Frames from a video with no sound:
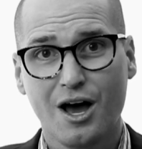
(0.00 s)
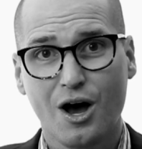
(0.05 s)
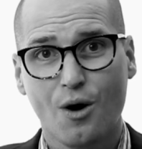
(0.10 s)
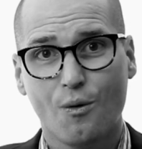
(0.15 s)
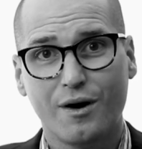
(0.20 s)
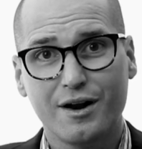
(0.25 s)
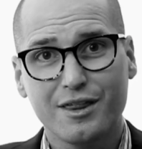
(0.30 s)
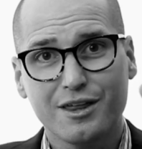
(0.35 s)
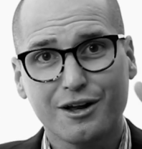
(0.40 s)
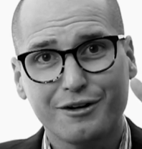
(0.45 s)

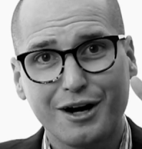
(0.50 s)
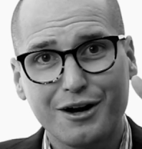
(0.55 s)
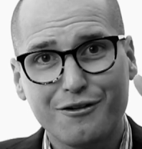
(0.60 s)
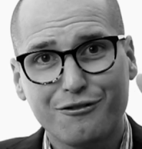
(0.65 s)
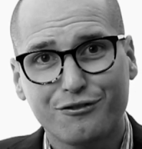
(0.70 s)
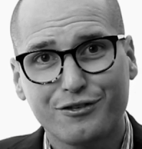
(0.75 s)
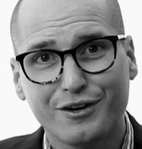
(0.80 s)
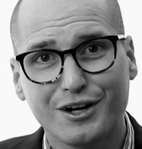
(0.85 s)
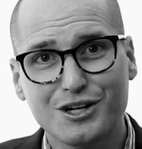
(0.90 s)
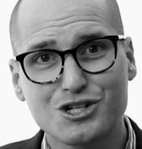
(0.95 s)
one of the great
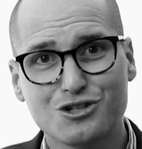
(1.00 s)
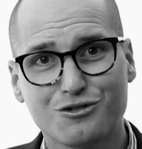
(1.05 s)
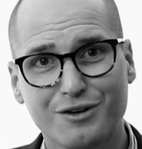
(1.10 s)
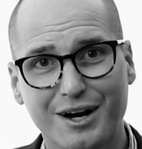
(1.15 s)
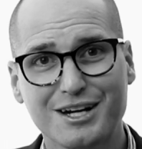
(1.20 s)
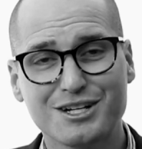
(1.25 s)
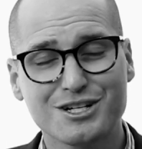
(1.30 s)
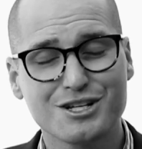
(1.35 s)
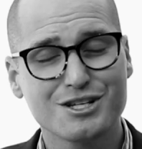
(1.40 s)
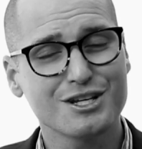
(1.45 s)

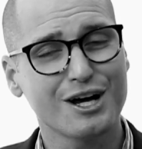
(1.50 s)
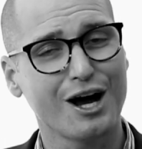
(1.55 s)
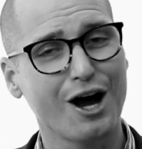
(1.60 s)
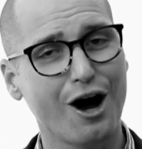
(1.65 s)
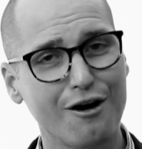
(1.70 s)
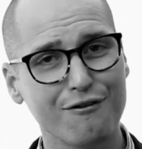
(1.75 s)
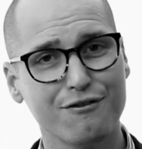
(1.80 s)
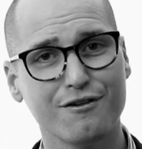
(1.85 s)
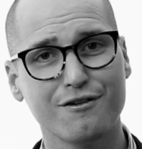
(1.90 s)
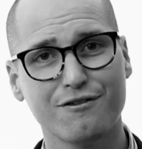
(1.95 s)
frustrations I
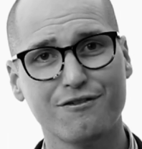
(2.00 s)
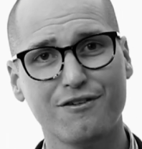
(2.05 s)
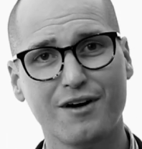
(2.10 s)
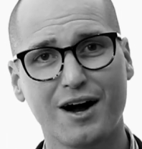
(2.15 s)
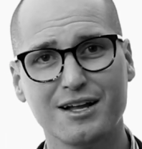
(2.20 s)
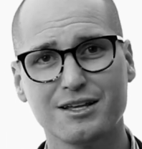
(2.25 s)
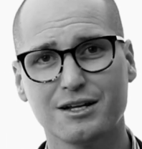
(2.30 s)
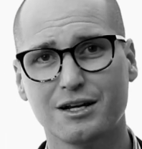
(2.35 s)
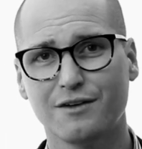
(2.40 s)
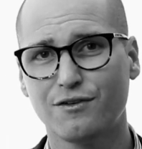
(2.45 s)
often
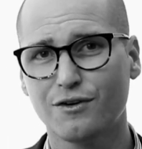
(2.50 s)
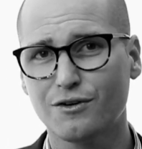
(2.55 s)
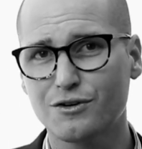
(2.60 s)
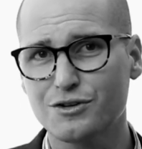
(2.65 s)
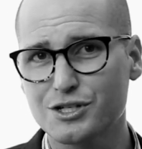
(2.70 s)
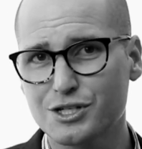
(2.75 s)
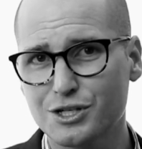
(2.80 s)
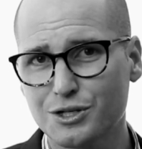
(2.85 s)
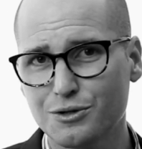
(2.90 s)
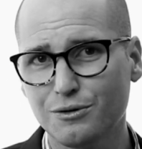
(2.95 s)
find, and if you're a
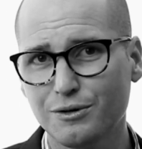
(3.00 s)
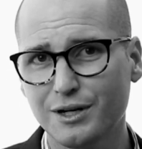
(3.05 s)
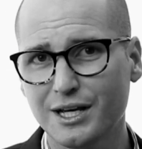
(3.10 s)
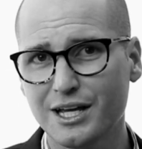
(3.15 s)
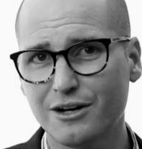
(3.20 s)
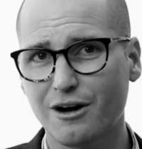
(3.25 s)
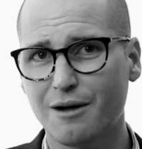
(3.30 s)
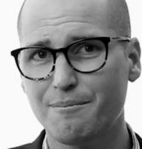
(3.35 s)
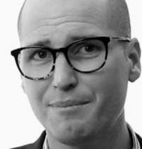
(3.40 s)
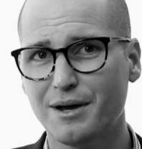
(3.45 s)
school
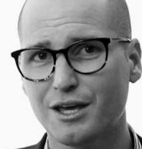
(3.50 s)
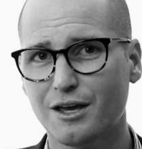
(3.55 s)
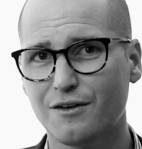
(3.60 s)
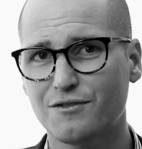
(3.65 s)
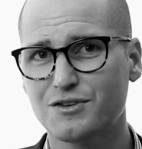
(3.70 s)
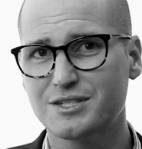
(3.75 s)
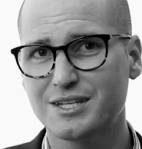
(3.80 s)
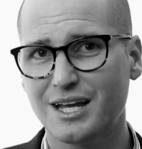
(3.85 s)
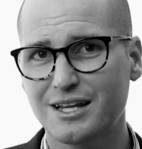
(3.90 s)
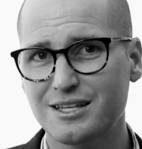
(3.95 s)
leader, I bet you've
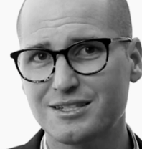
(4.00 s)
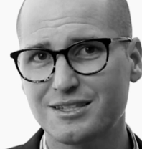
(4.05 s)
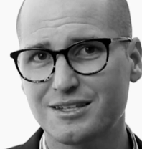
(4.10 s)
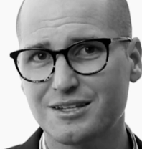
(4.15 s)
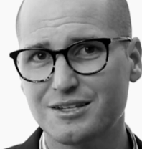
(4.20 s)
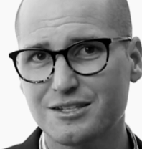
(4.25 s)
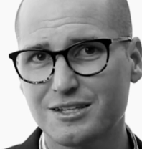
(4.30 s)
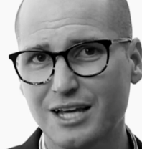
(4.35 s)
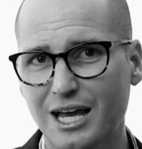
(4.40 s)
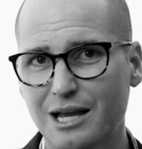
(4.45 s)
sensed
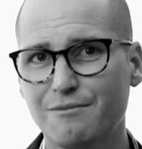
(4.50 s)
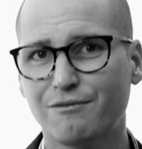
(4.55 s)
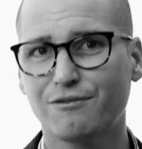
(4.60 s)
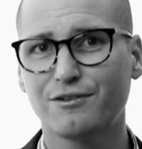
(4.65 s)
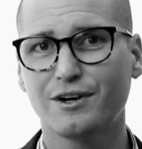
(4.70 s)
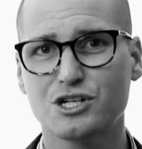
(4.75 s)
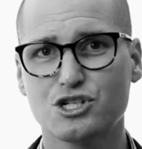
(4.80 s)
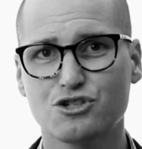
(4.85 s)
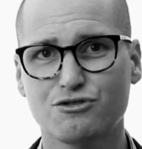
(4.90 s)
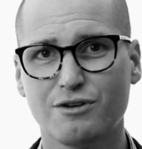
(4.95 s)
this same
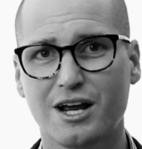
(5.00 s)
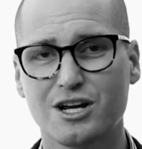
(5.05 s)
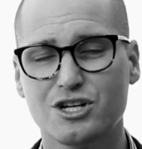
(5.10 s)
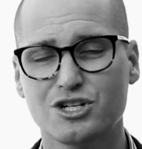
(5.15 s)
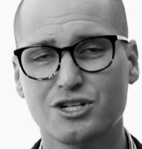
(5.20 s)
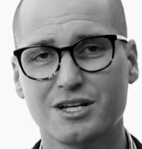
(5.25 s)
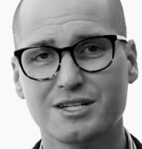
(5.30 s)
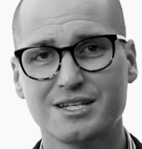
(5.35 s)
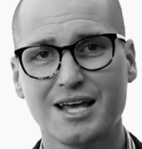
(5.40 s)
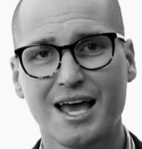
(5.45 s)

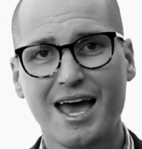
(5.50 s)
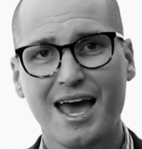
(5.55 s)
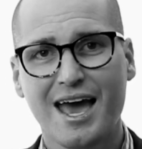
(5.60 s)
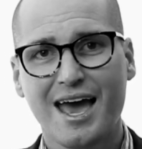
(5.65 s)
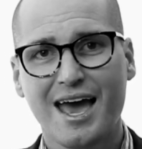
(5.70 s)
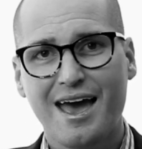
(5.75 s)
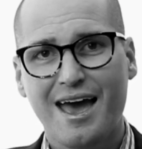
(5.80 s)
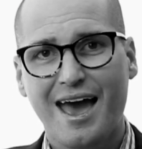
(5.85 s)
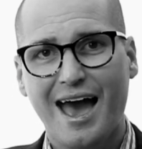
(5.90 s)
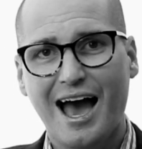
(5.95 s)
frustration, is
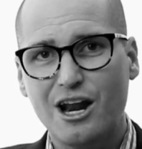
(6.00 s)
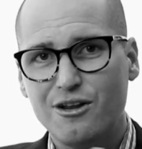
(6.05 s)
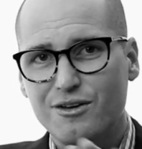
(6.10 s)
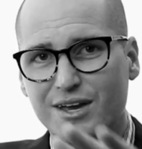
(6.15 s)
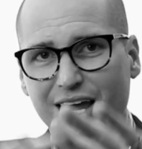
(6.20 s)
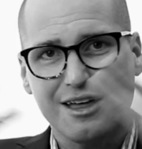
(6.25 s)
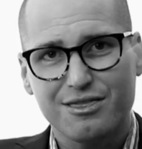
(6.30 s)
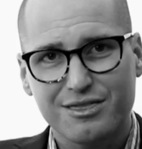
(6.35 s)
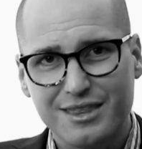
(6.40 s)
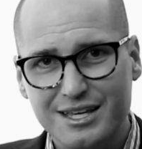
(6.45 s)
how do you
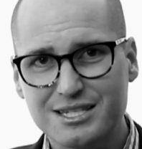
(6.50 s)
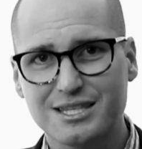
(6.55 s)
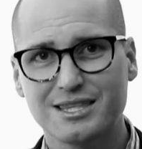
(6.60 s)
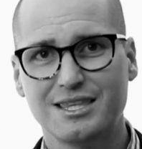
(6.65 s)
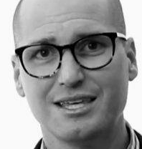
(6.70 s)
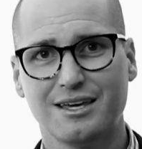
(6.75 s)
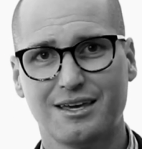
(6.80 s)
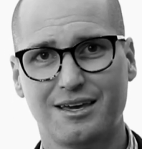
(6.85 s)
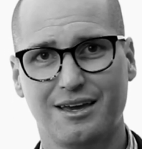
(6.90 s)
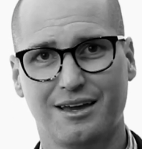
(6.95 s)
get this
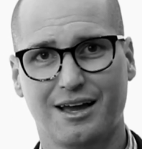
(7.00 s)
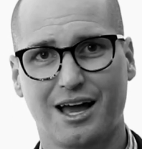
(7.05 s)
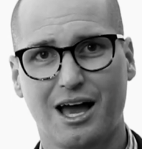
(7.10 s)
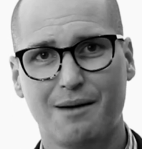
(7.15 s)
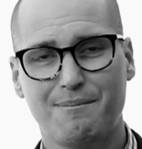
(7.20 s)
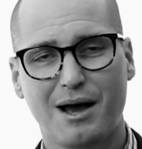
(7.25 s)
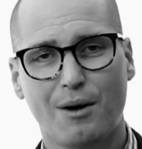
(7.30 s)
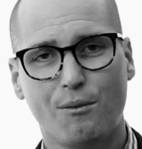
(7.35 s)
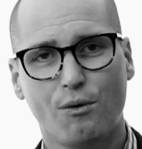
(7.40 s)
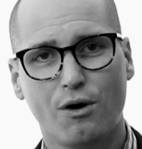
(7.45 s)
thinking
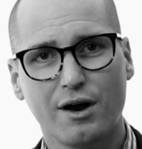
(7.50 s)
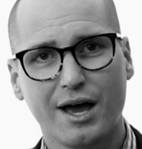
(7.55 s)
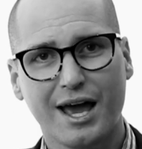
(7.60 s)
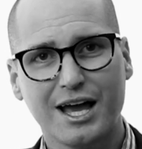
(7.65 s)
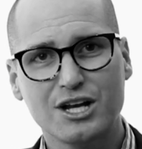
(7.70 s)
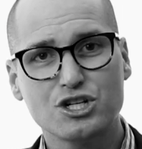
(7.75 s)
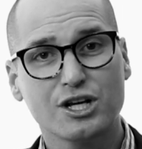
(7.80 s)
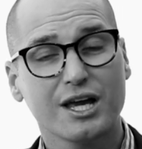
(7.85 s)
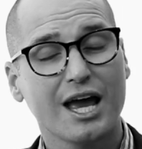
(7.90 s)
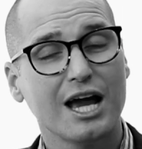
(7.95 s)
about what
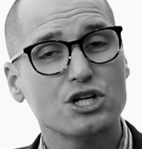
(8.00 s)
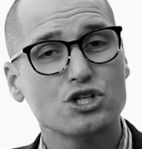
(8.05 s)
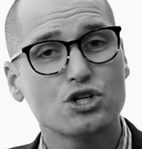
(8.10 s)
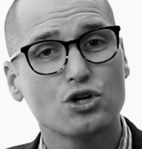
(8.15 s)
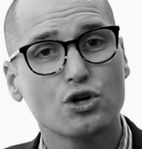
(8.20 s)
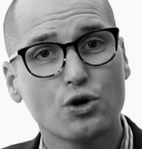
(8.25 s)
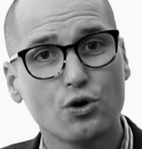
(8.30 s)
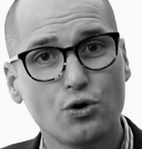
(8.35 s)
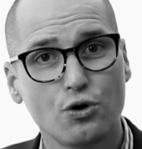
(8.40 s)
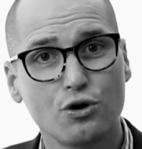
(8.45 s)

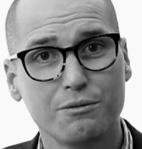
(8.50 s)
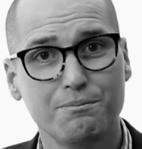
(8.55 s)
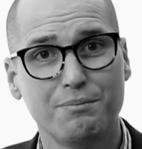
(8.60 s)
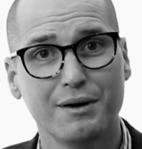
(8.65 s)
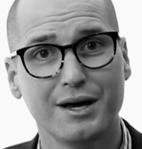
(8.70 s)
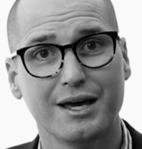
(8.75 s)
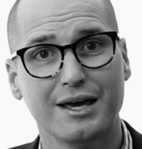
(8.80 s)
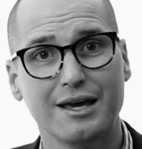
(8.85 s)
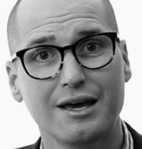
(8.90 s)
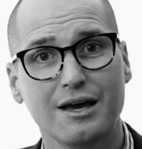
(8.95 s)
education could
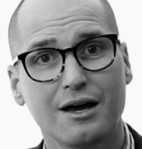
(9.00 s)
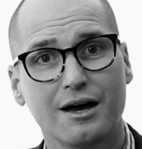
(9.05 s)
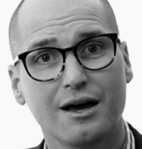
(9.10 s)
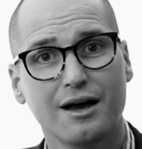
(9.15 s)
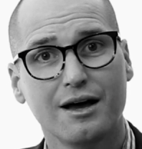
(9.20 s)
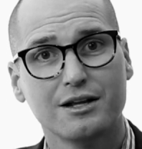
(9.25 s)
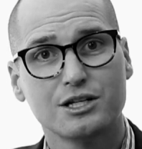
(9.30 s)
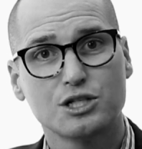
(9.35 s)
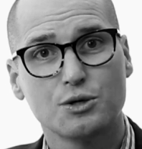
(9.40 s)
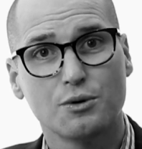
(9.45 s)
be
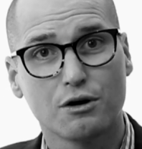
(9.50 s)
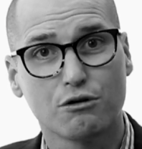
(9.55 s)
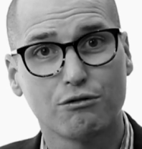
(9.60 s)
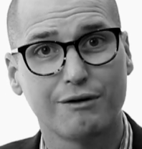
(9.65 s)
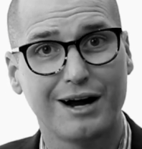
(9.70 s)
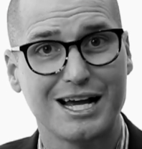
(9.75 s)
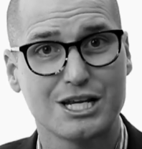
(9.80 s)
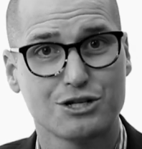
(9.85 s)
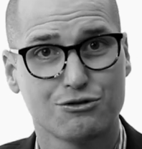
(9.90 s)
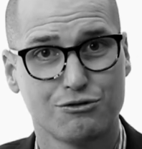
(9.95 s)
to a
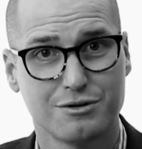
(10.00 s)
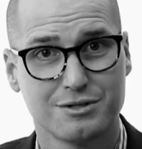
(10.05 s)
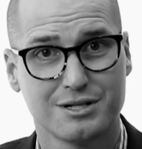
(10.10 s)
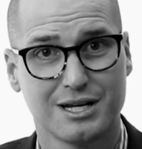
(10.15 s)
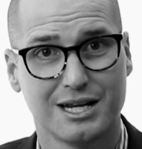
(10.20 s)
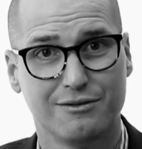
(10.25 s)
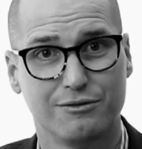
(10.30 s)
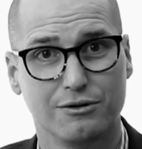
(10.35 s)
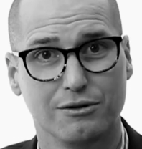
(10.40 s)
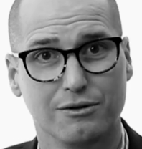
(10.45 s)
grassroots
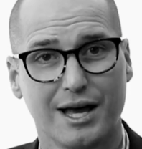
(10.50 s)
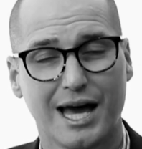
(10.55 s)
level?